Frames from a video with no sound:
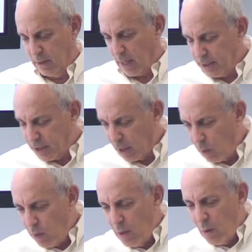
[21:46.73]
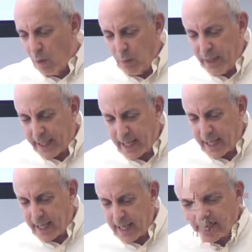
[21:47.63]
And so when we
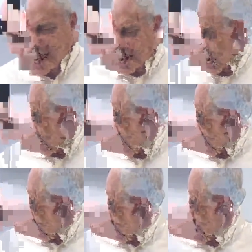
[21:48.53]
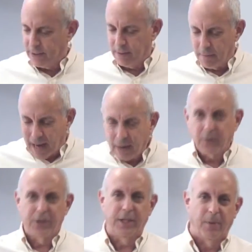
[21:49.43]
move forward because of the
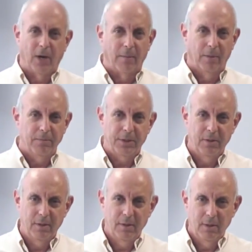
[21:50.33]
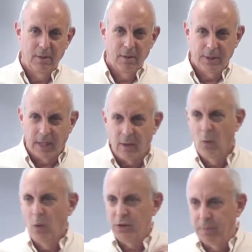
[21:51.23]
democracy problems, Senate
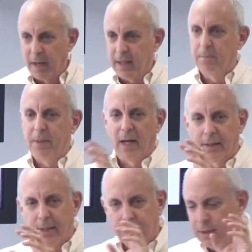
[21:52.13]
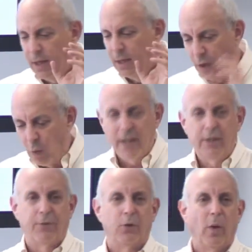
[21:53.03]
rules, money in politics, no
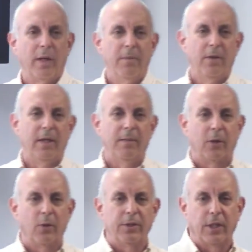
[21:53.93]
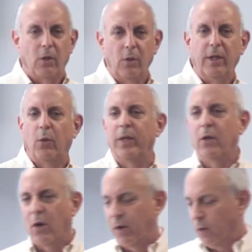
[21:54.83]
rights for 20 million immigrants, including green
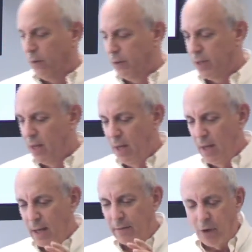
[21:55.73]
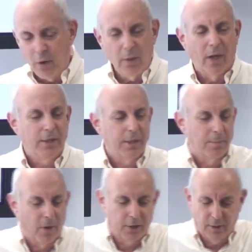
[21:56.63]
card holders, and voting rights
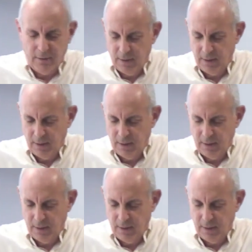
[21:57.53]
suppression,